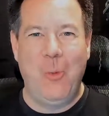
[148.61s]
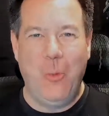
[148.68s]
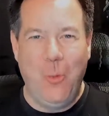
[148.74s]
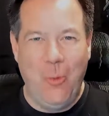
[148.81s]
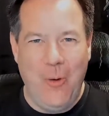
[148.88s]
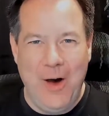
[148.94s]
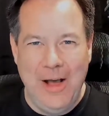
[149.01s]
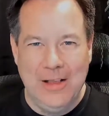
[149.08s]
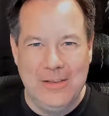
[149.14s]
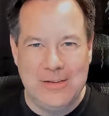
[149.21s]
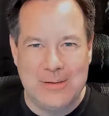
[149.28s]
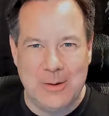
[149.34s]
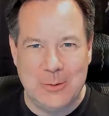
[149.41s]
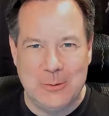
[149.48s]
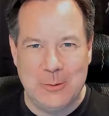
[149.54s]

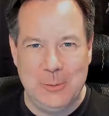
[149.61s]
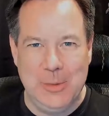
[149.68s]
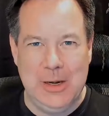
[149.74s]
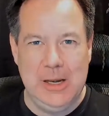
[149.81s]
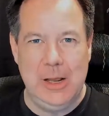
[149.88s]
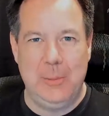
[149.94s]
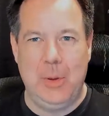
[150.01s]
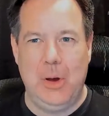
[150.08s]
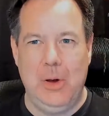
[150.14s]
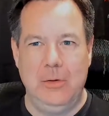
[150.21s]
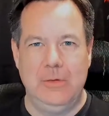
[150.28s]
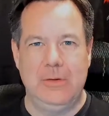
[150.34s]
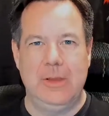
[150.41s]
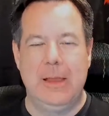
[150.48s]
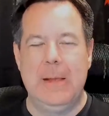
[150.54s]
one social media
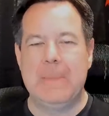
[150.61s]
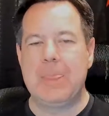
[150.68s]
post?